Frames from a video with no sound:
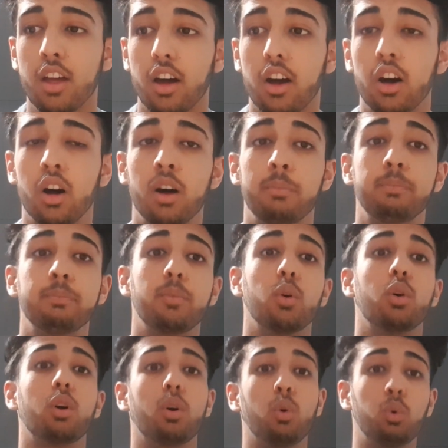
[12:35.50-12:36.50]

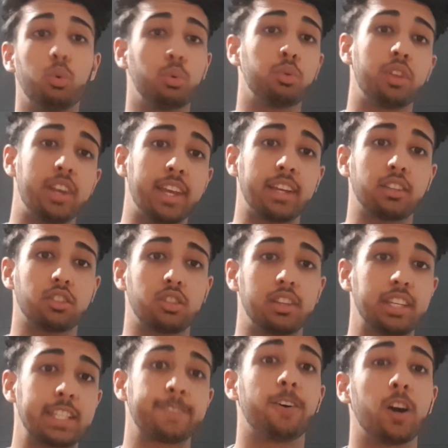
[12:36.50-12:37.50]
All the links to
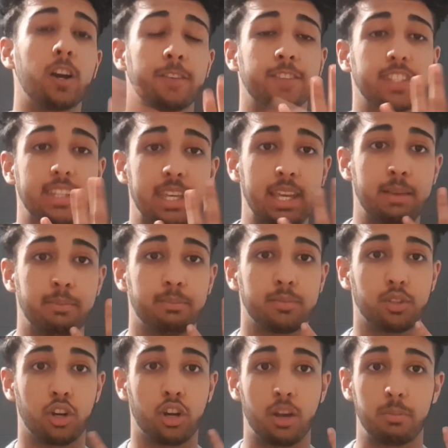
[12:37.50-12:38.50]
these 5 schemes
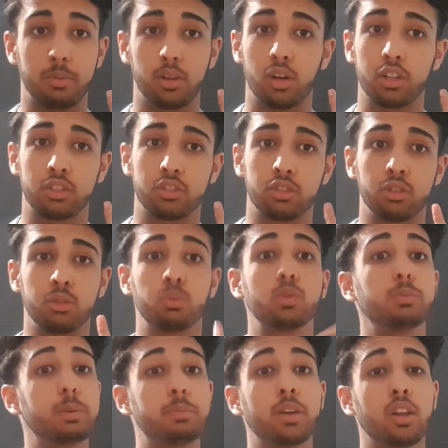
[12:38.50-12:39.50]
I applied to will
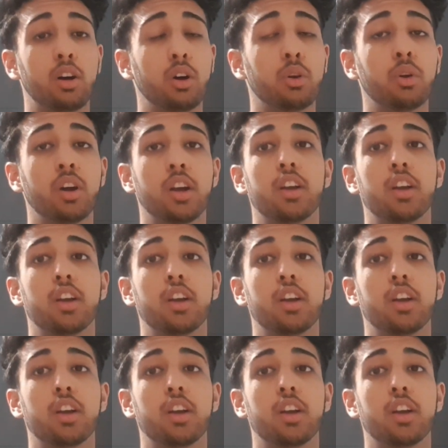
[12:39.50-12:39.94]
be below.